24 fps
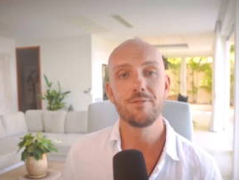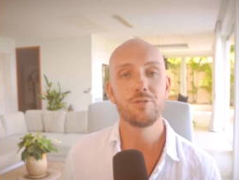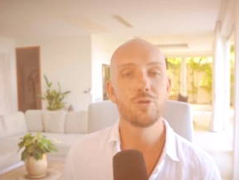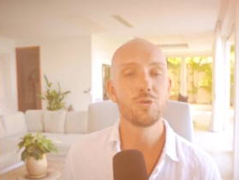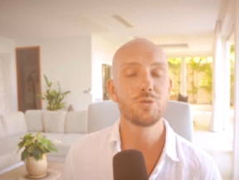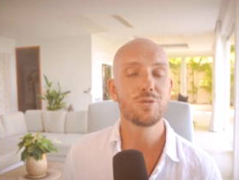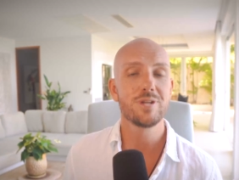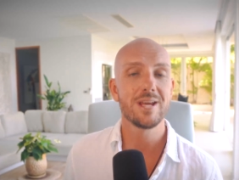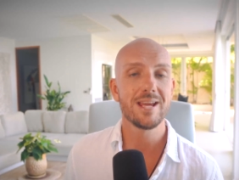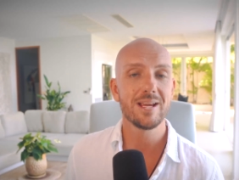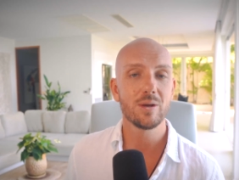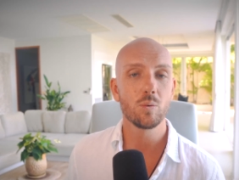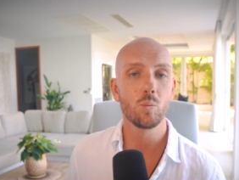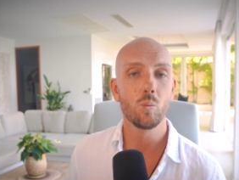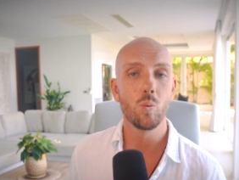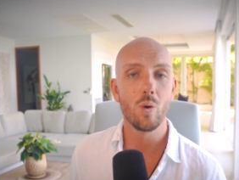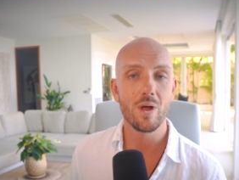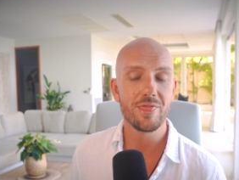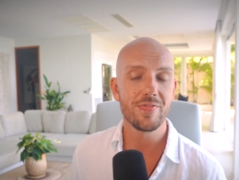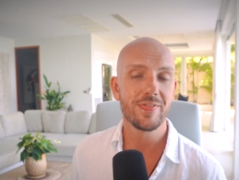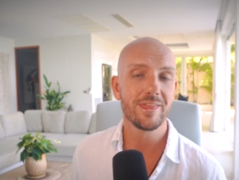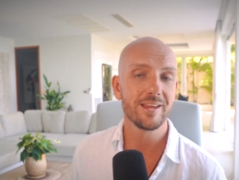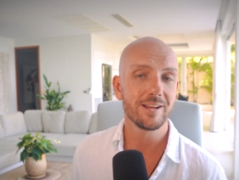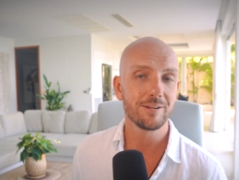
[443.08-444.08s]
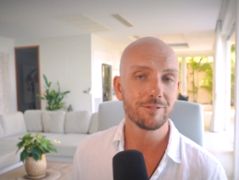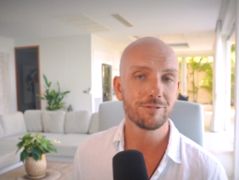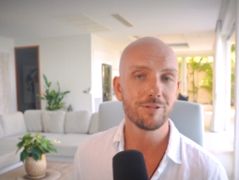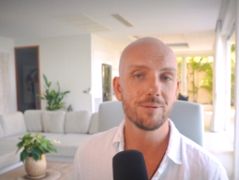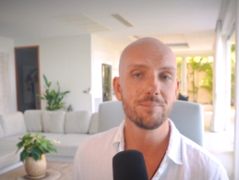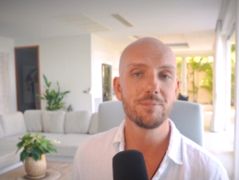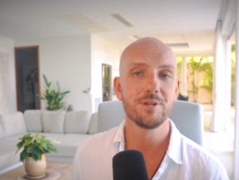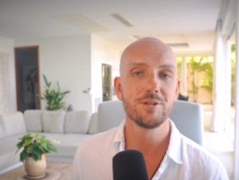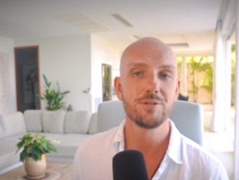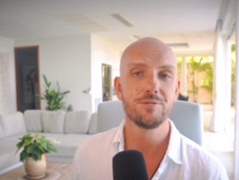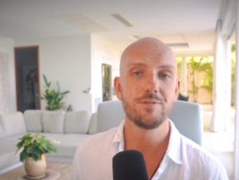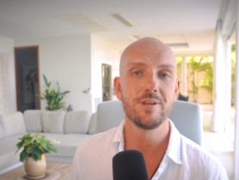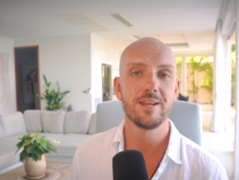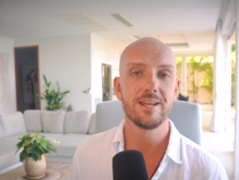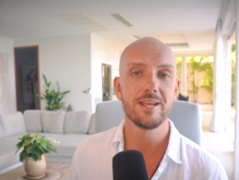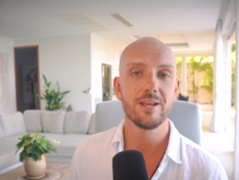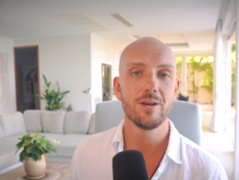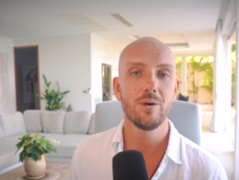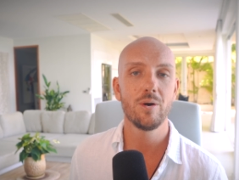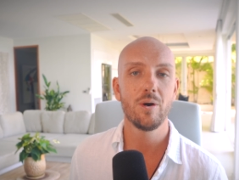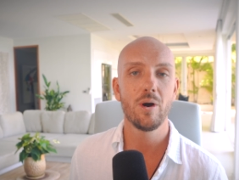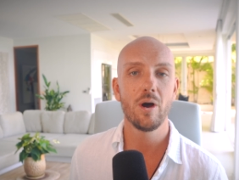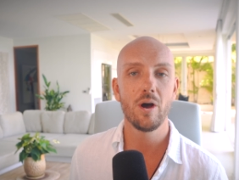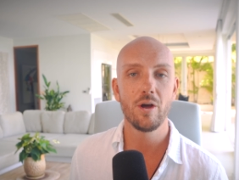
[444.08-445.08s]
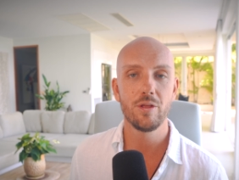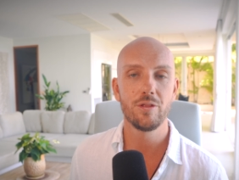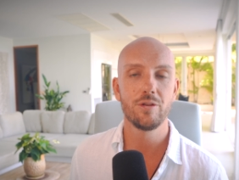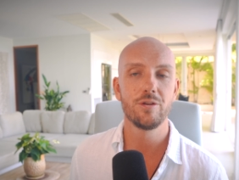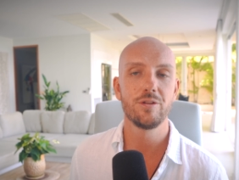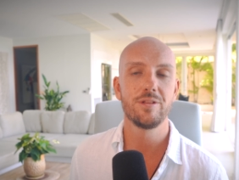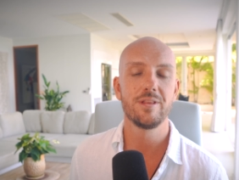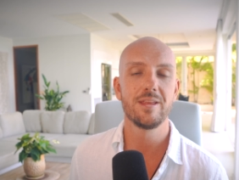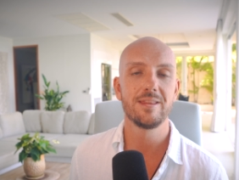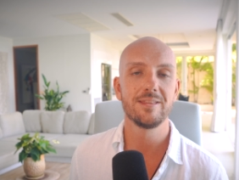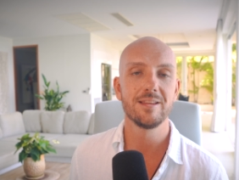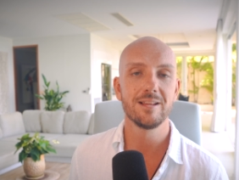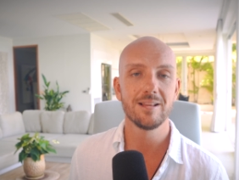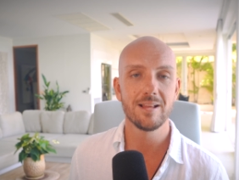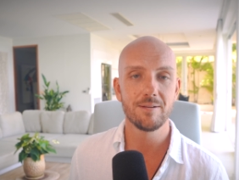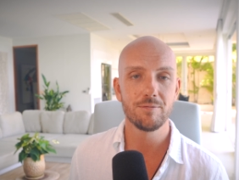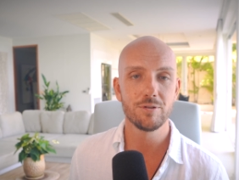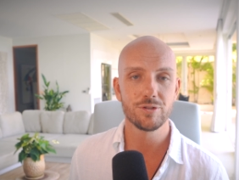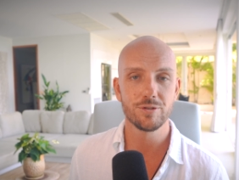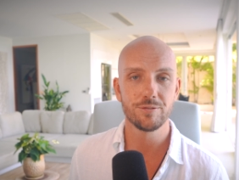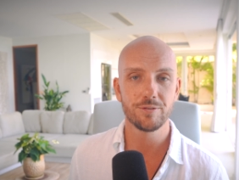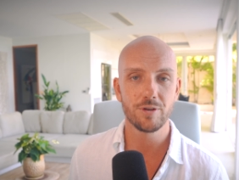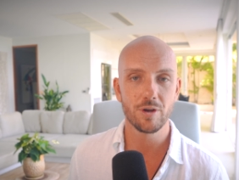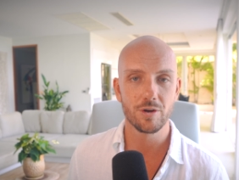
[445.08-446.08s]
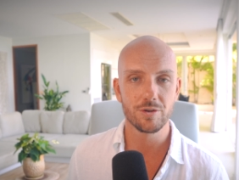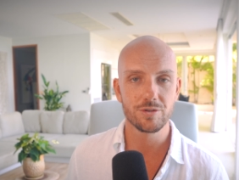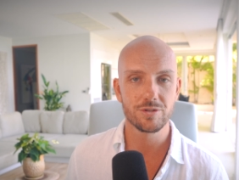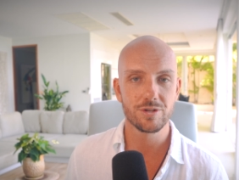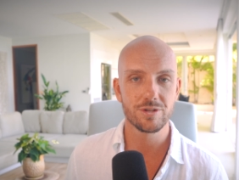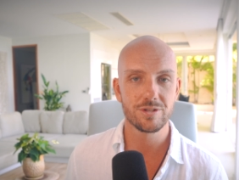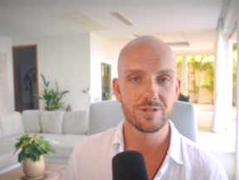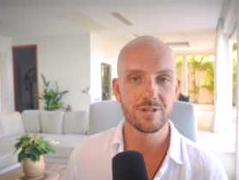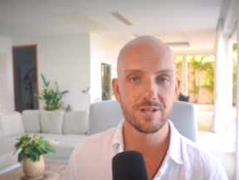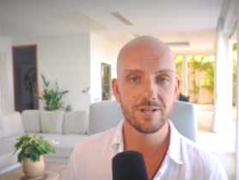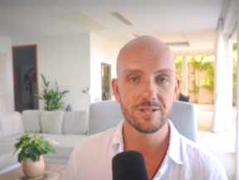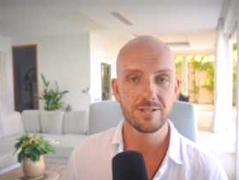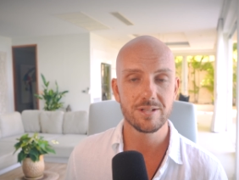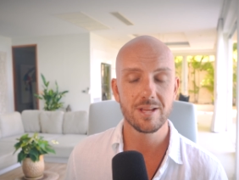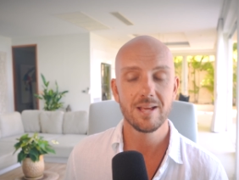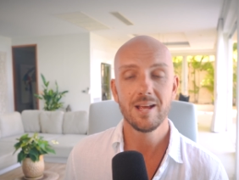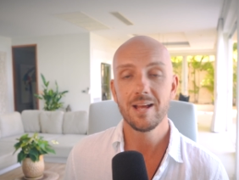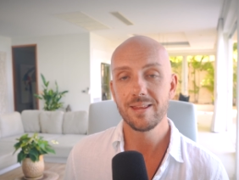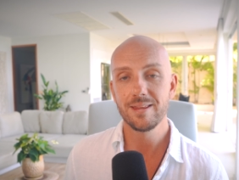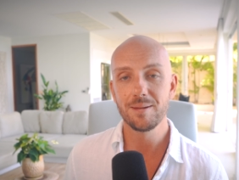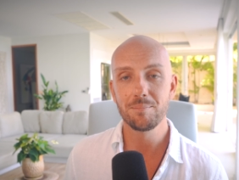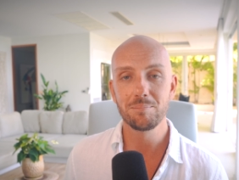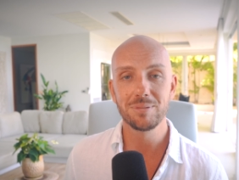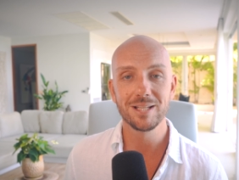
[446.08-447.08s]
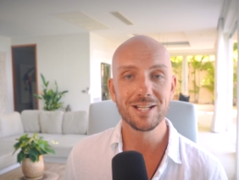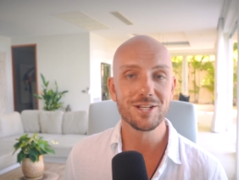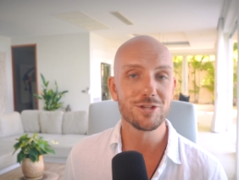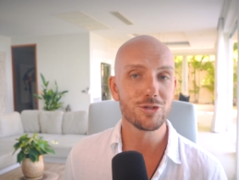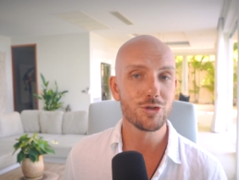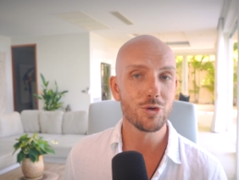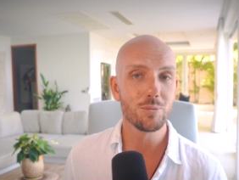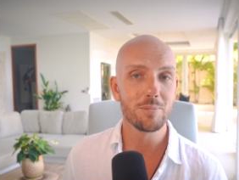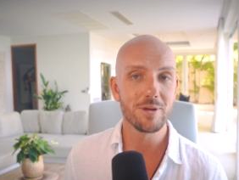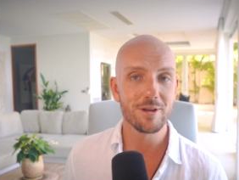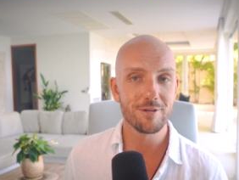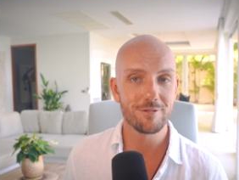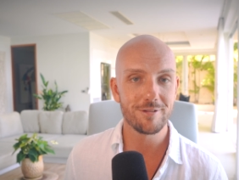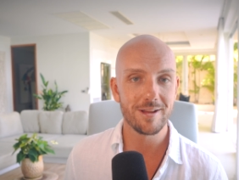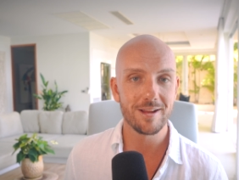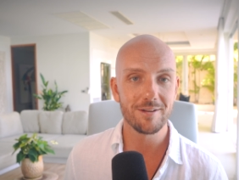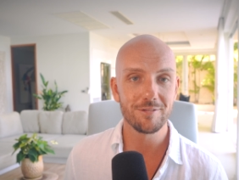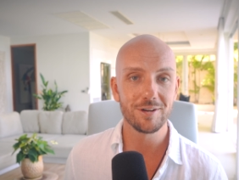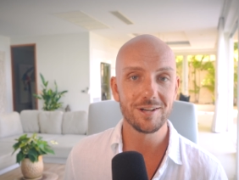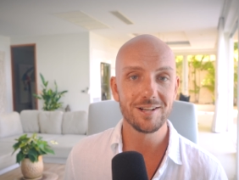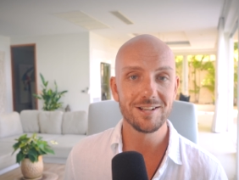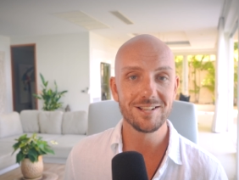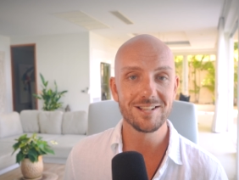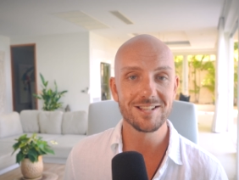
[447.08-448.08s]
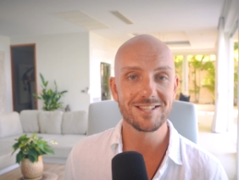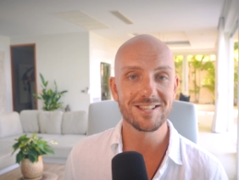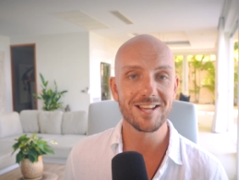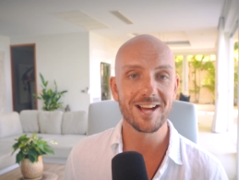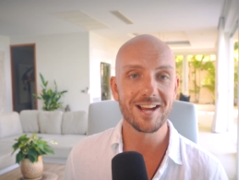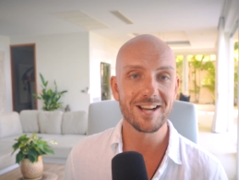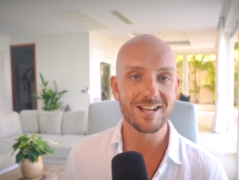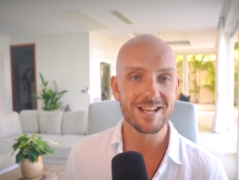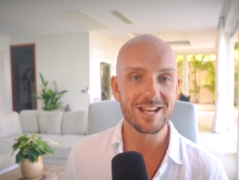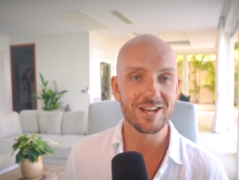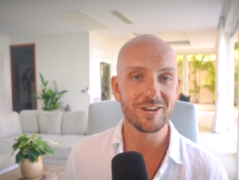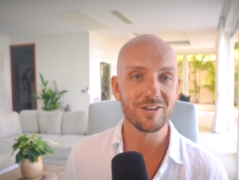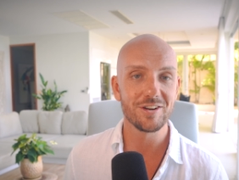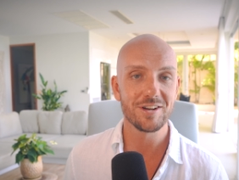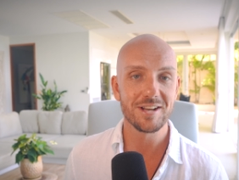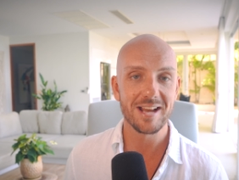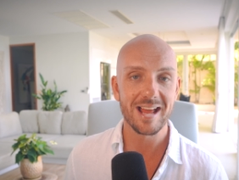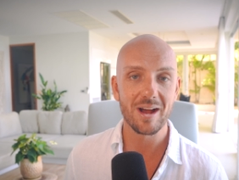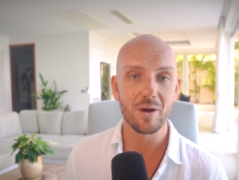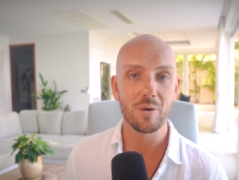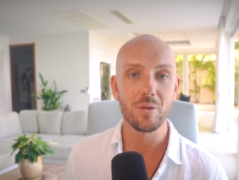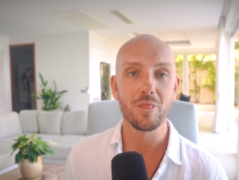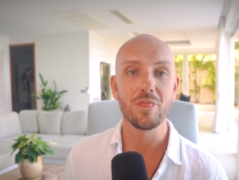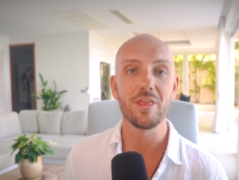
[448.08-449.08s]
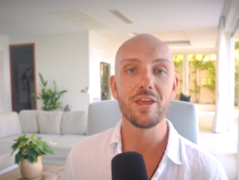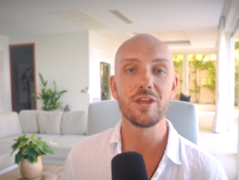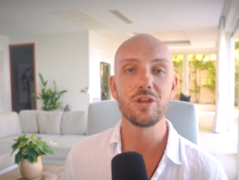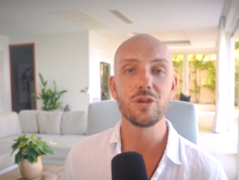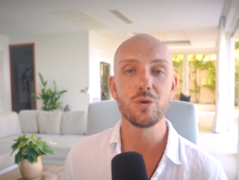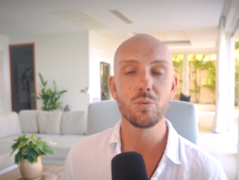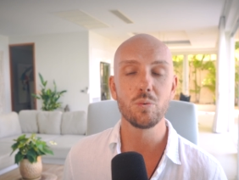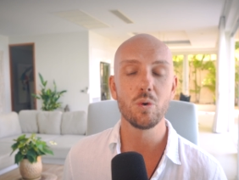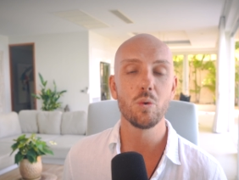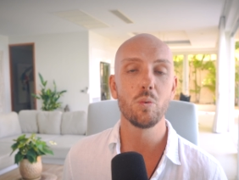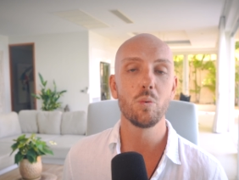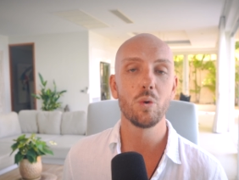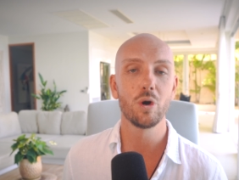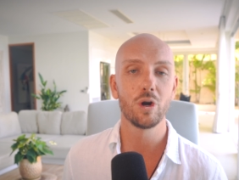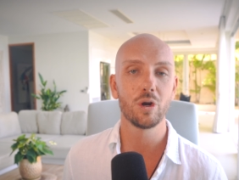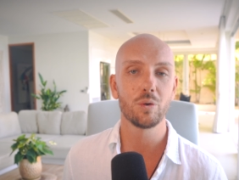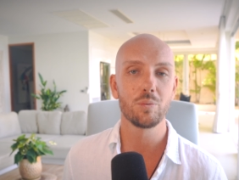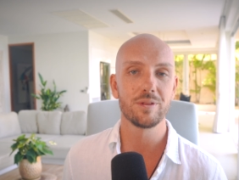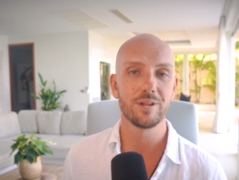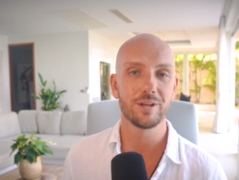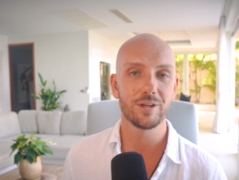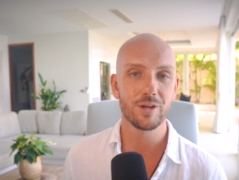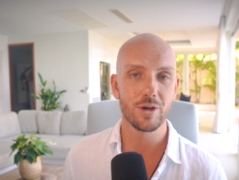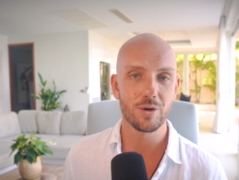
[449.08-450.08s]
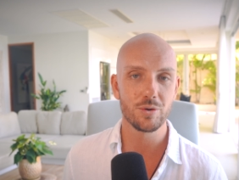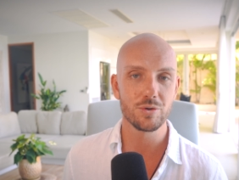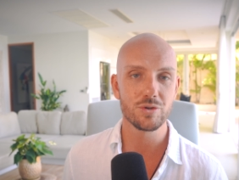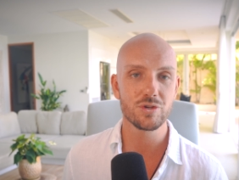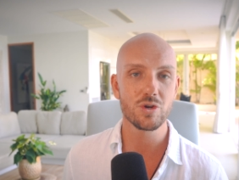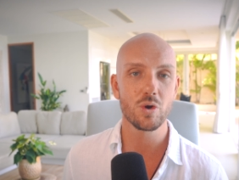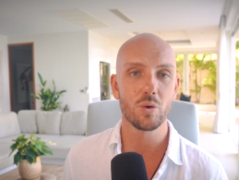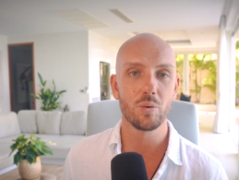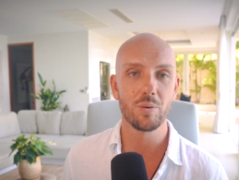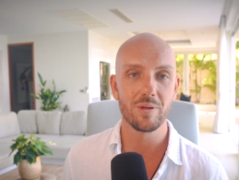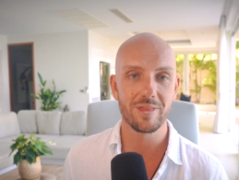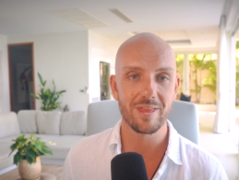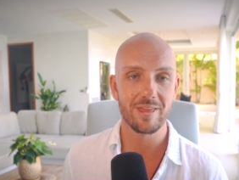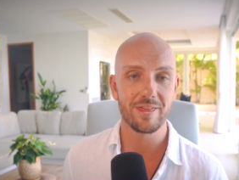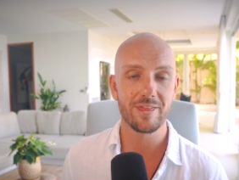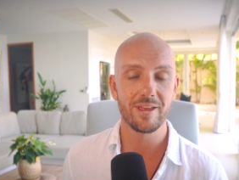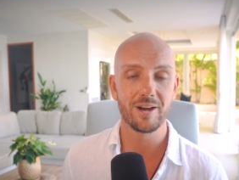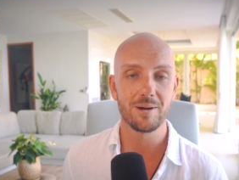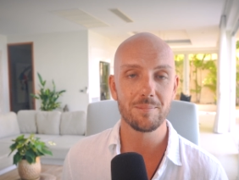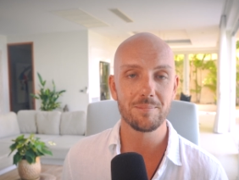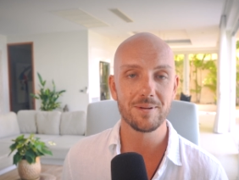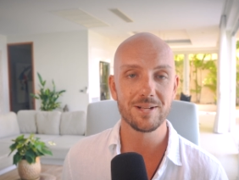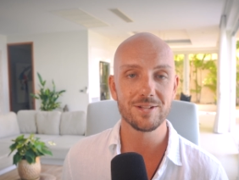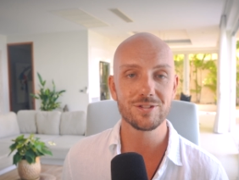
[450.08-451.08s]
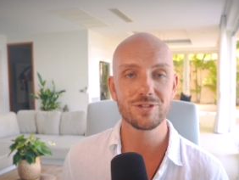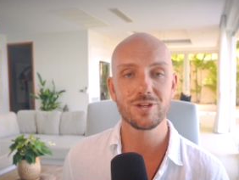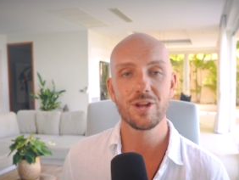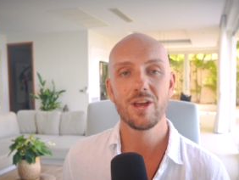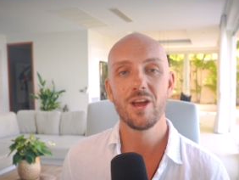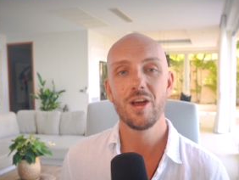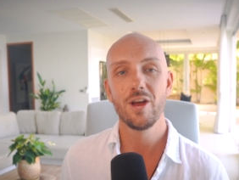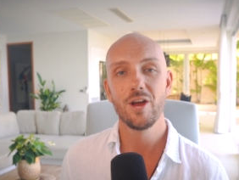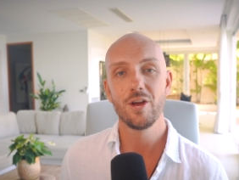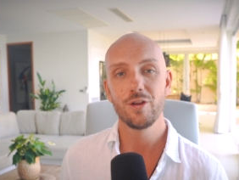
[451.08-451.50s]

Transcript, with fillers: If you take one thing from this video, other than the levels of consciousness, then please do me a favor and decide here and now that you will work with a coach or with a therapist.